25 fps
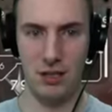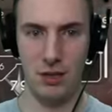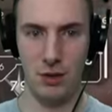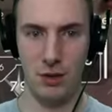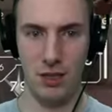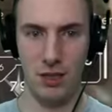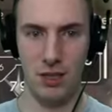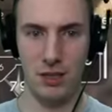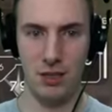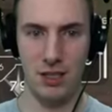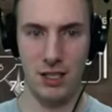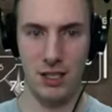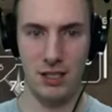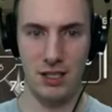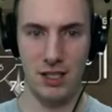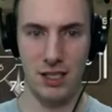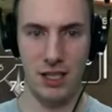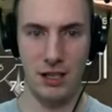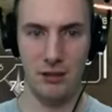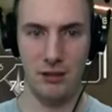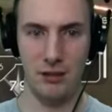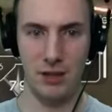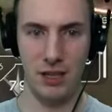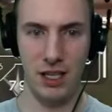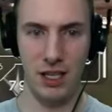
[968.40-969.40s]
going in this
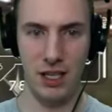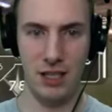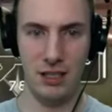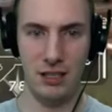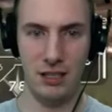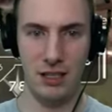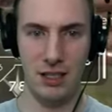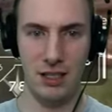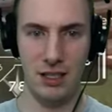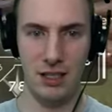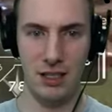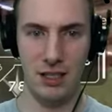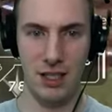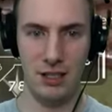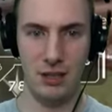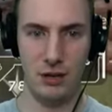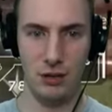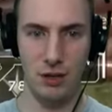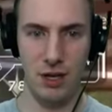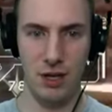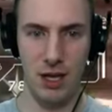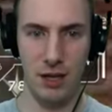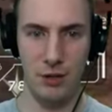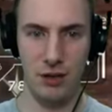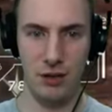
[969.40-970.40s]
left lane. That's
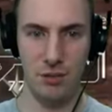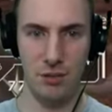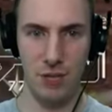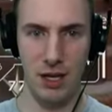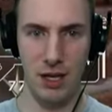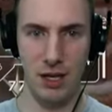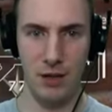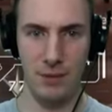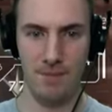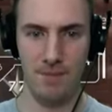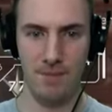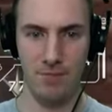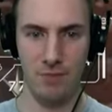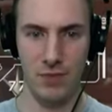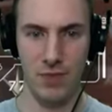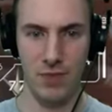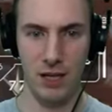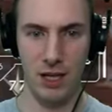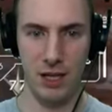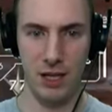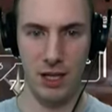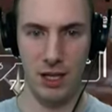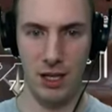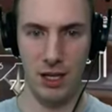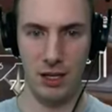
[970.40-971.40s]
okay with me.
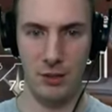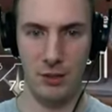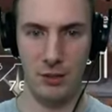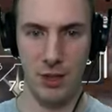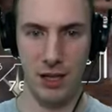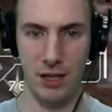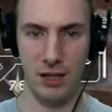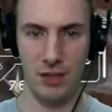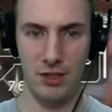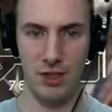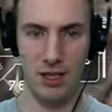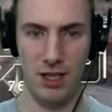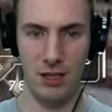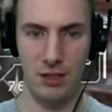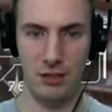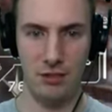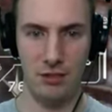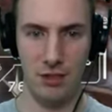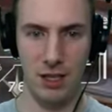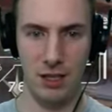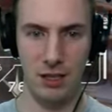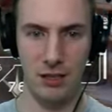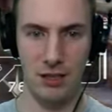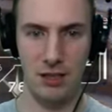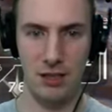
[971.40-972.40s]
Honestly,
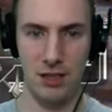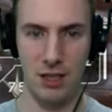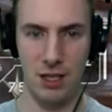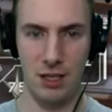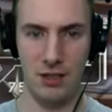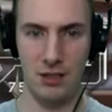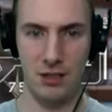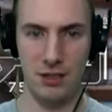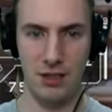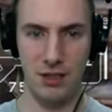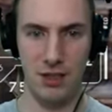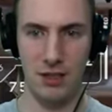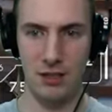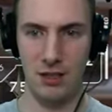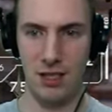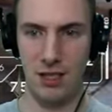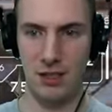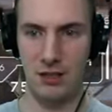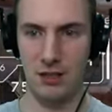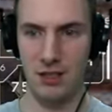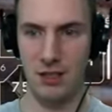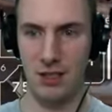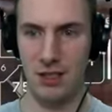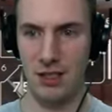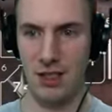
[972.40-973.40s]
that's
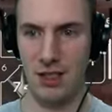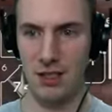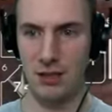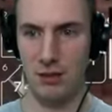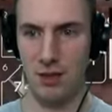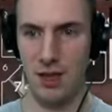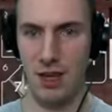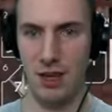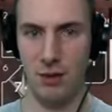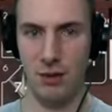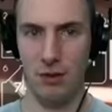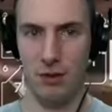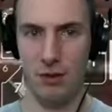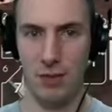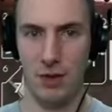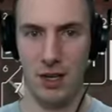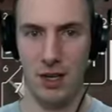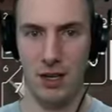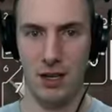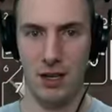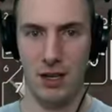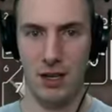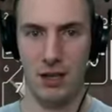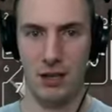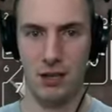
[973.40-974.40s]
okay with me,
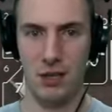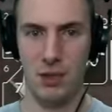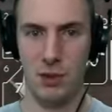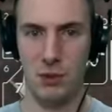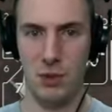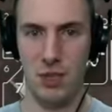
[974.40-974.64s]
just